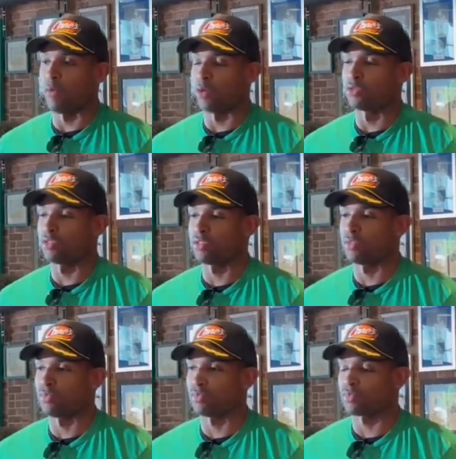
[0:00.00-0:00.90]
most
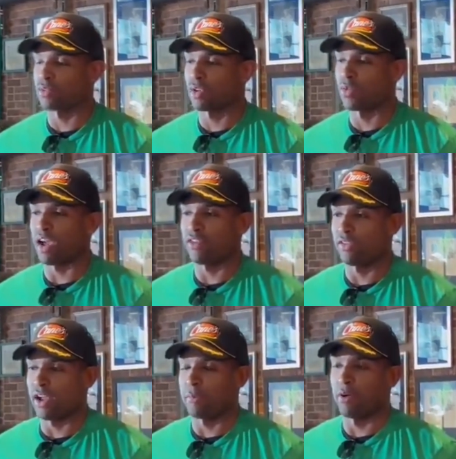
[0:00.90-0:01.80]

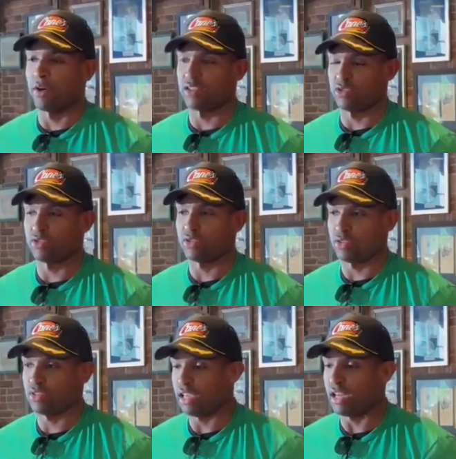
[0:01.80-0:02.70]
gratifying part is just
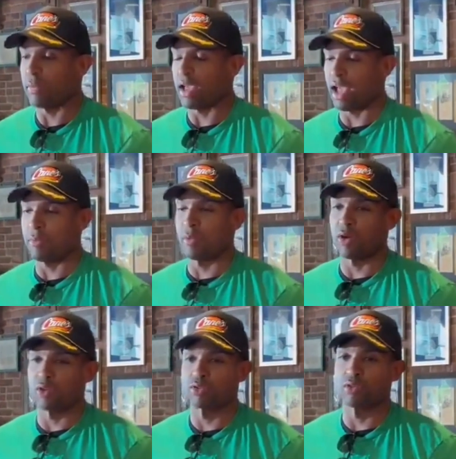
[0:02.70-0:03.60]
seeing him happy,
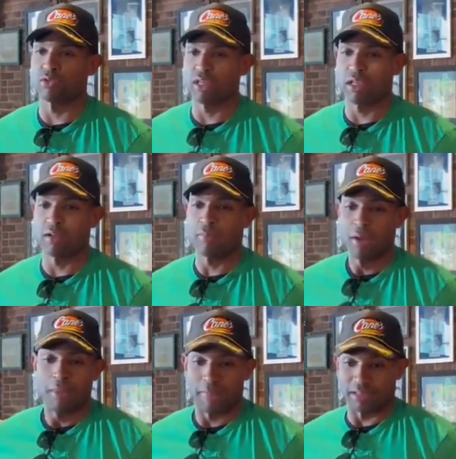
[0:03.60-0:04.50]
but also seeing
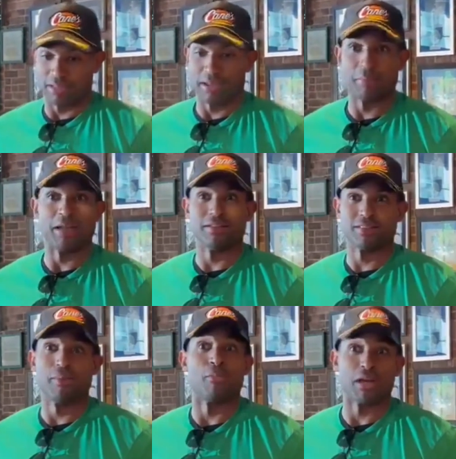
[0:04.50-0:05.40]
my
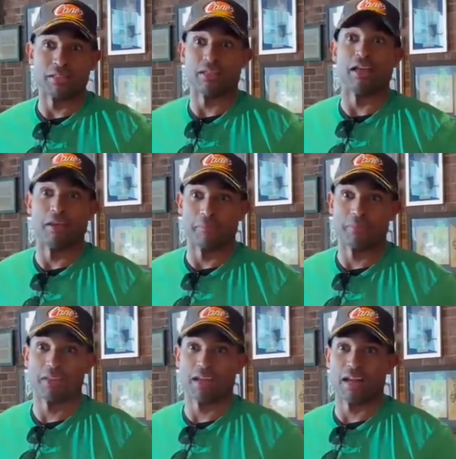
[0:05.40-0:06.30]
teammates embracing him.
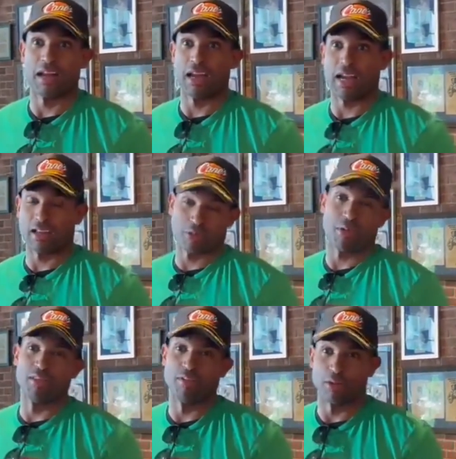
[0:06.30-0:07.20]
And I
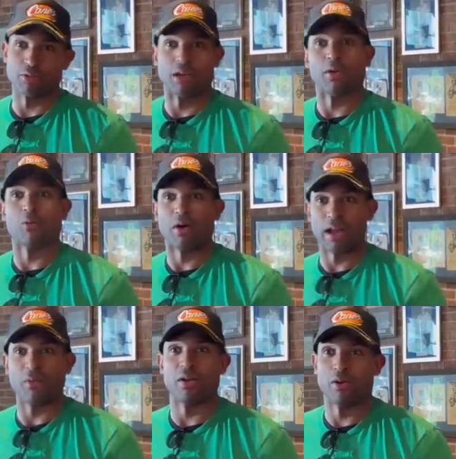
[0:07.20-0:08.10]
saw in the video, Derek
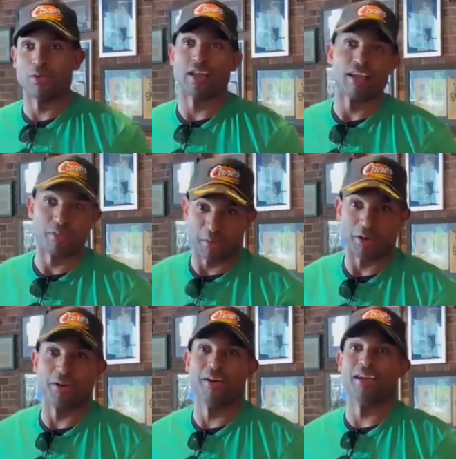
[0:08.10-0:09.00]
White went over, gave him a
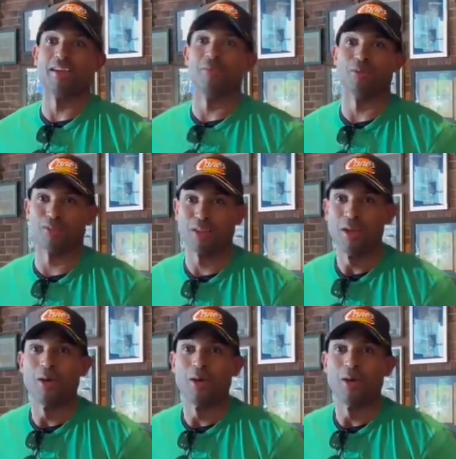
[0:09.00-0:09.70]
hug, and was